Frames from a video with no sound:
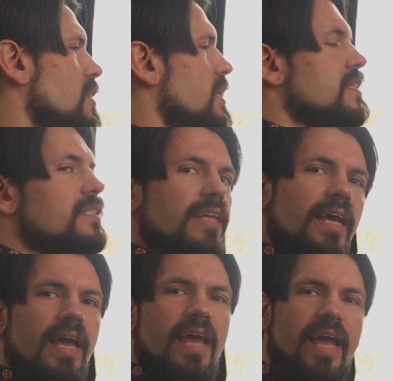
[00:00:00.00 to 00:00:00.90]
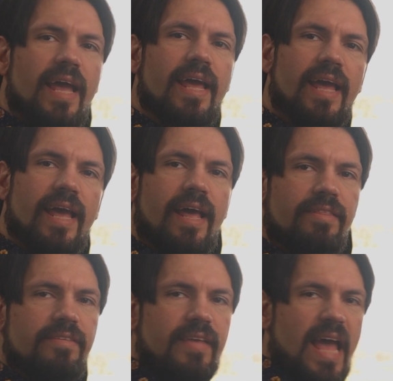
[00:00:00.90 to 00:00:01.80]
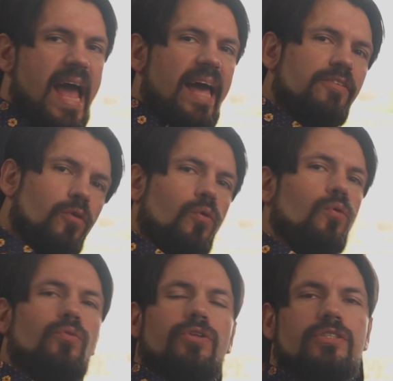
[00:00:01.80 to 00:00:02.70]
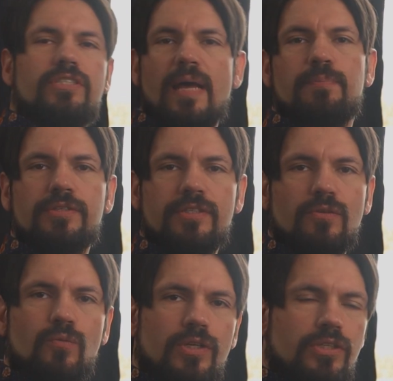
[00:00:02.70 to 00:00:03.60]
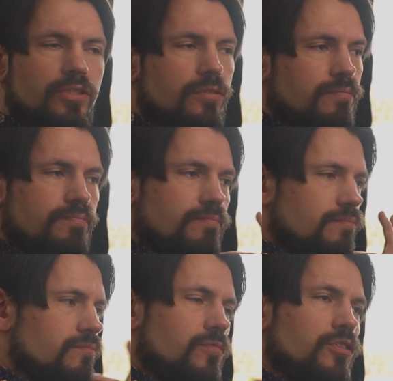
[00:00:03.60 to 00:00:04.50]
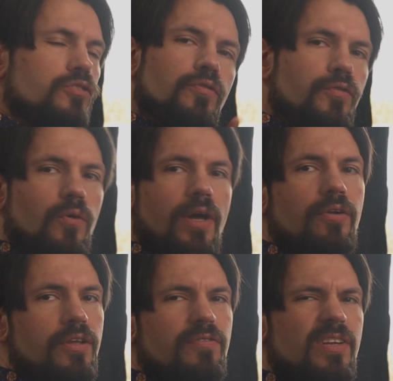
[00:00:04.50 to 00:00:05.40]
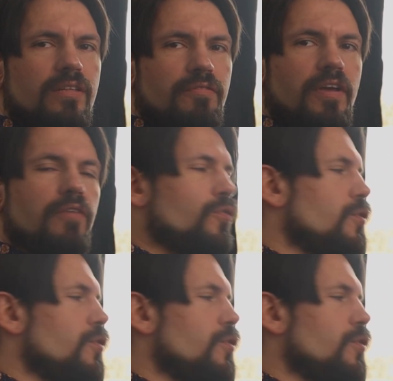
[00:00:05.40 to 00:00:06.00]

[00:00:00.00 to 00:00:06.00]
the list and add all the steps, which is trivial. I don't even need to think